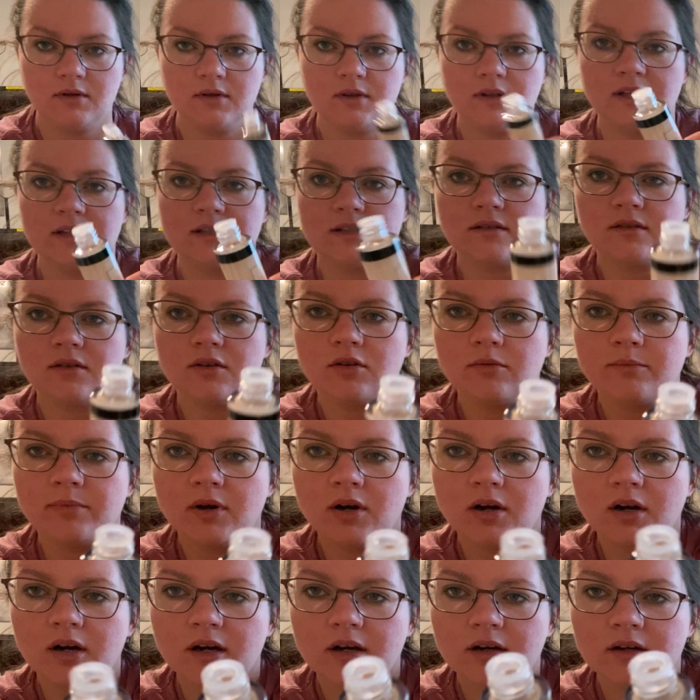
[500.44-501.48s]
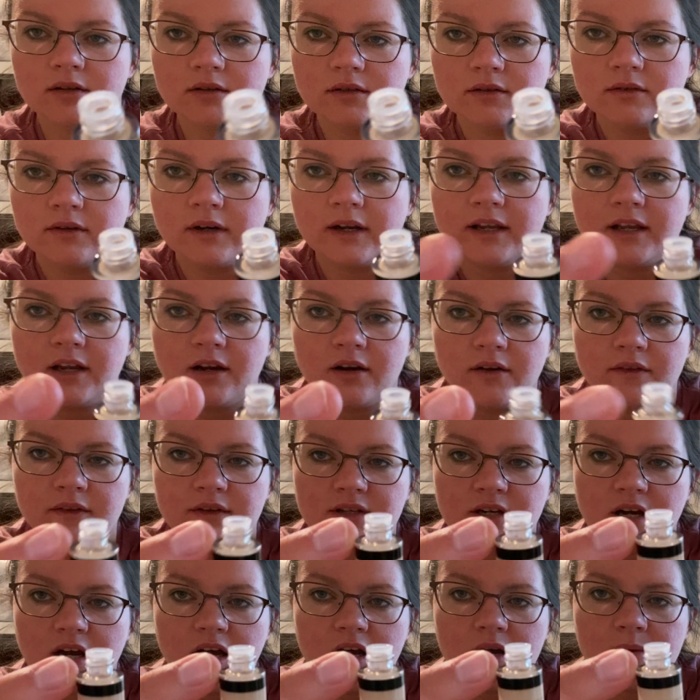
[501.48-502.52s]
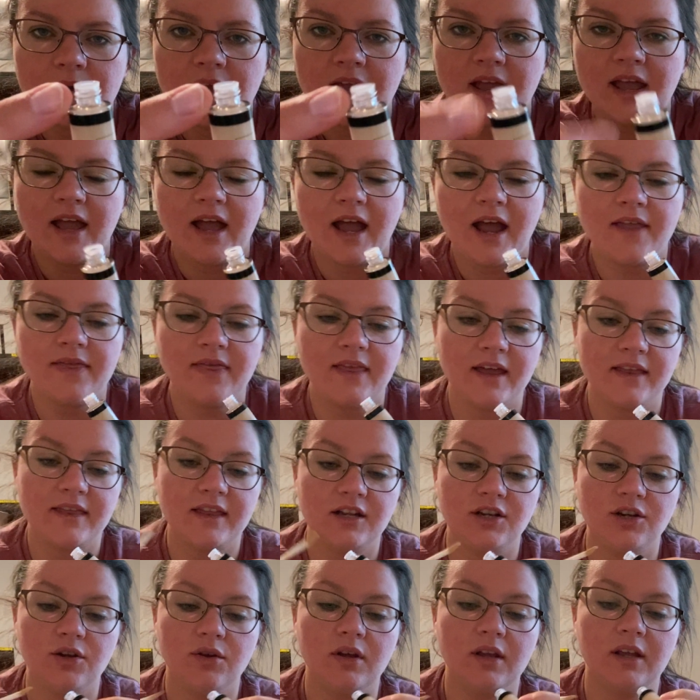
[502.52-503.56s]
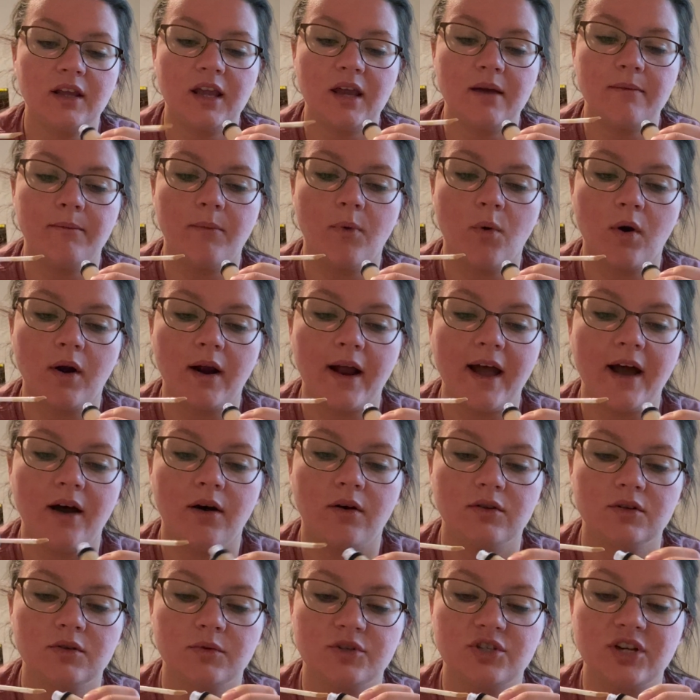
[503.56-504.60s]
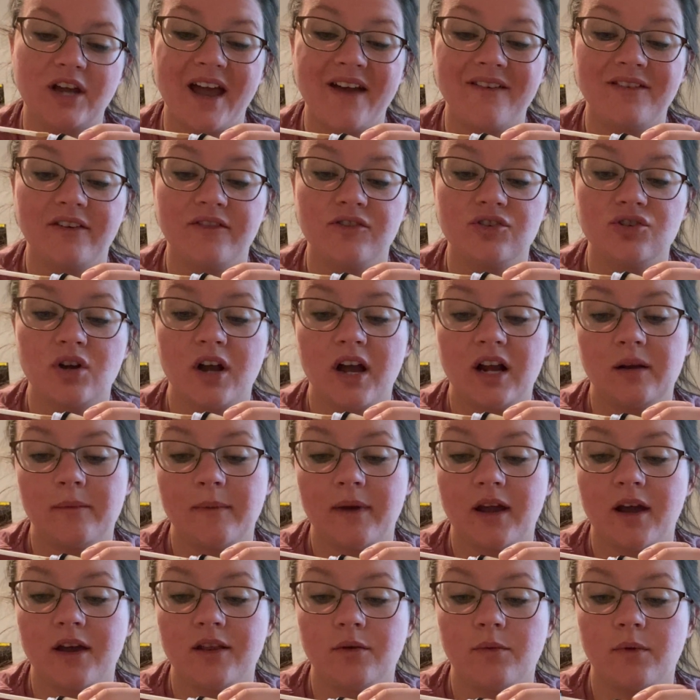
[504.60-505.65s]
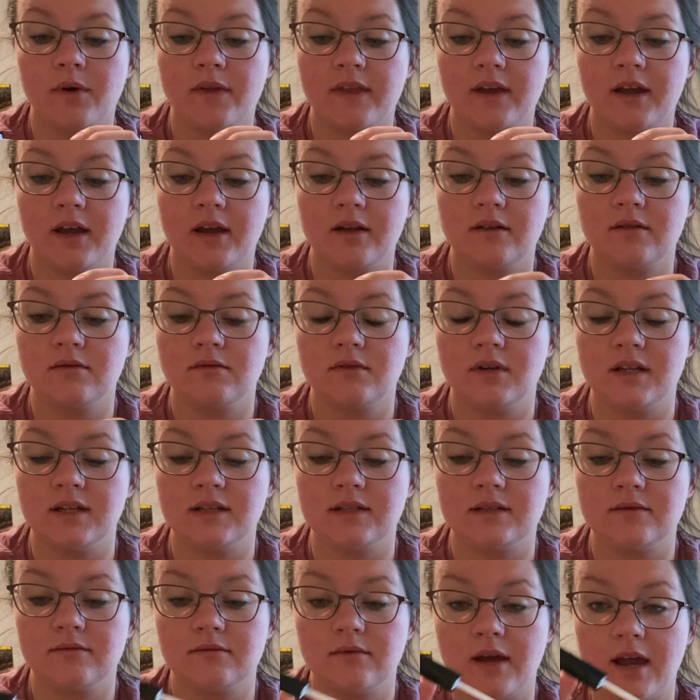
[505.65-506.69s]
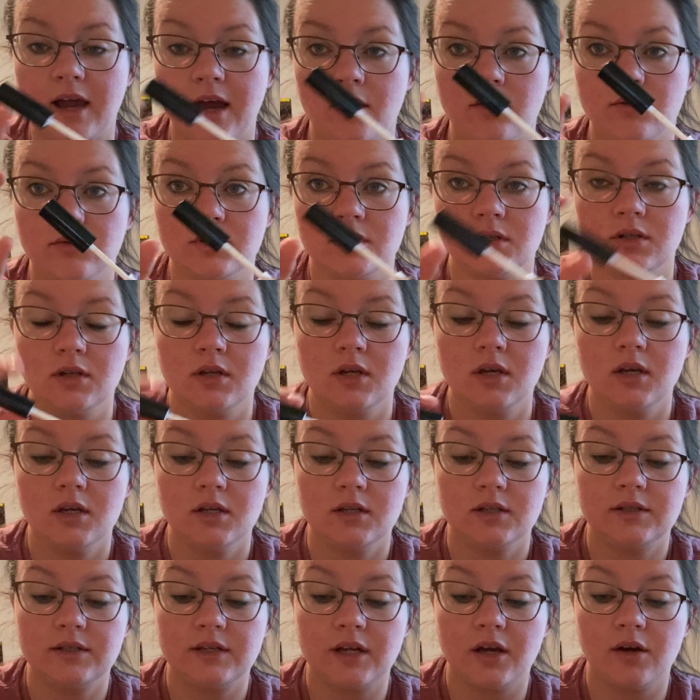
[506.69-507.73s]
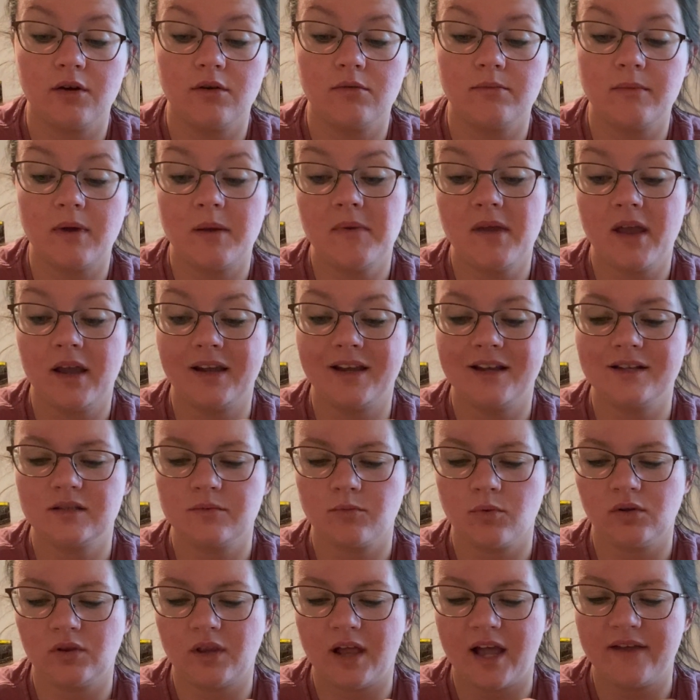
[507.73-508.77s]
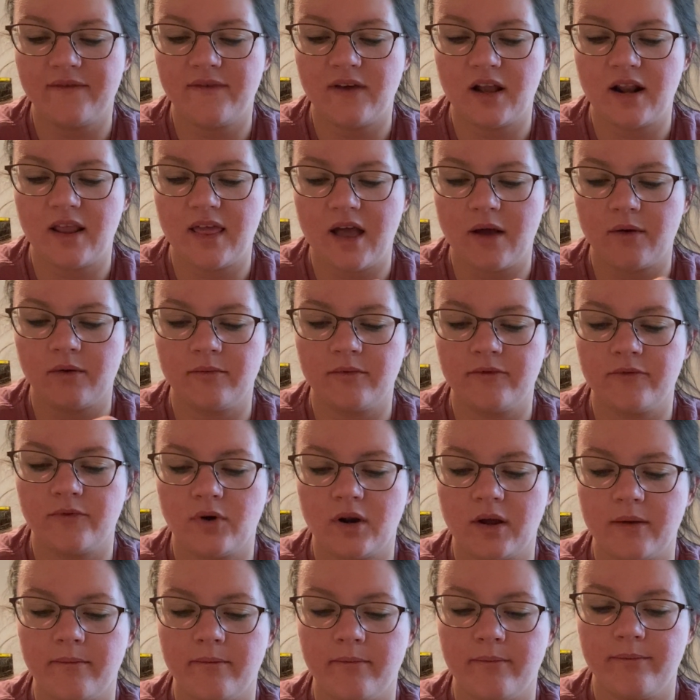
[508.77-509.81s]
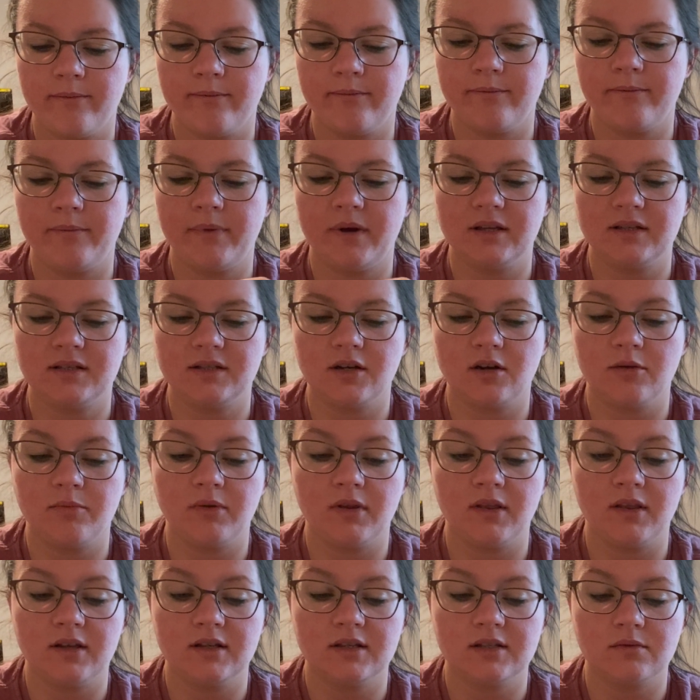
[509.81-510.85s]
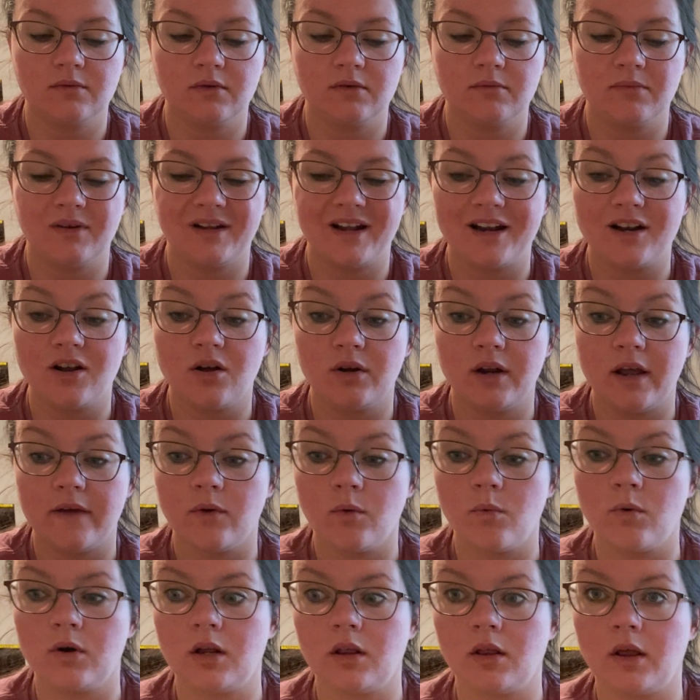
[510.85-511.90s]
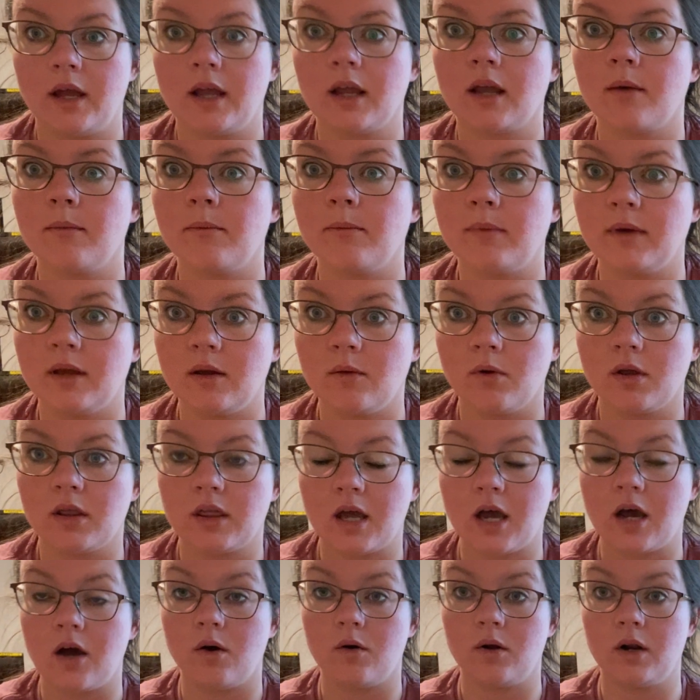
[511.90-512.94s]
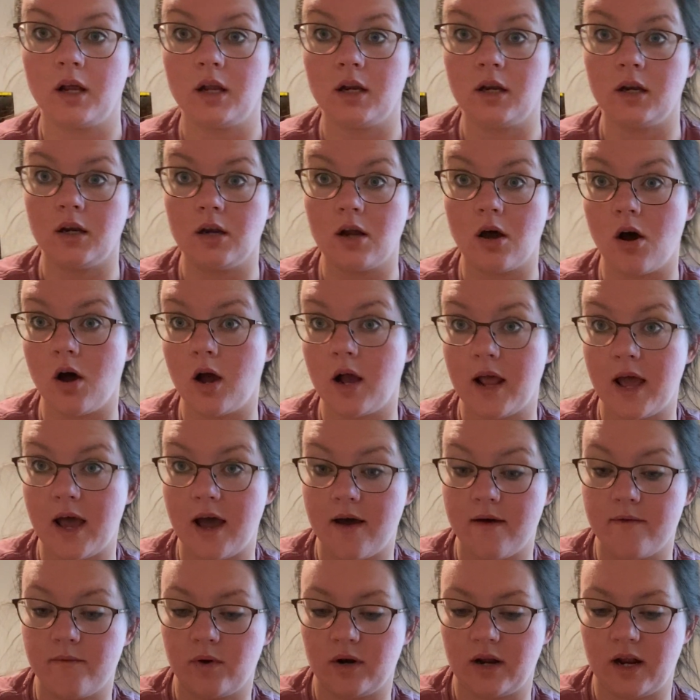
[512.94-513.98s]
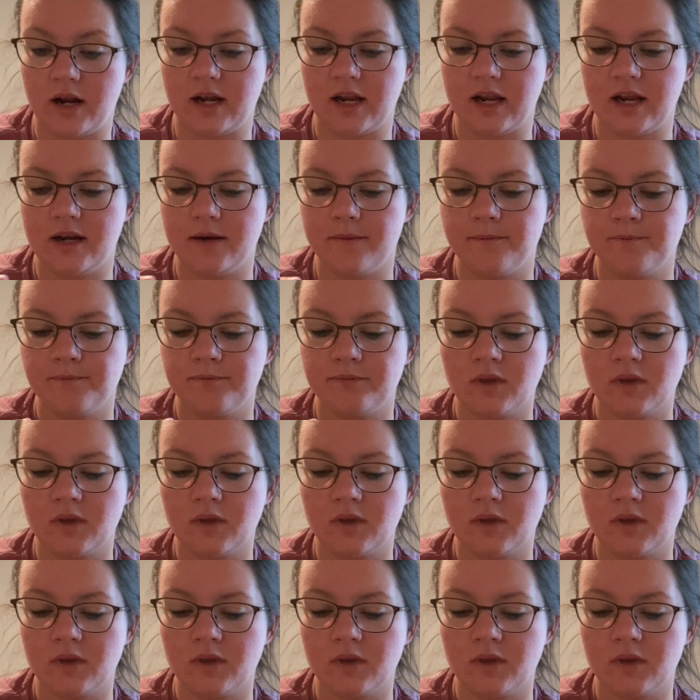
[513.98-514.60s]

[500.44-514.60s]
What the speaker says: this little part right here on the top, and that then you can get more out, which I haven't even tried on my other one that is out. So maybe I can get some more life out of that one before I bust open this one, but I don't ever want to like be without and not have what I need.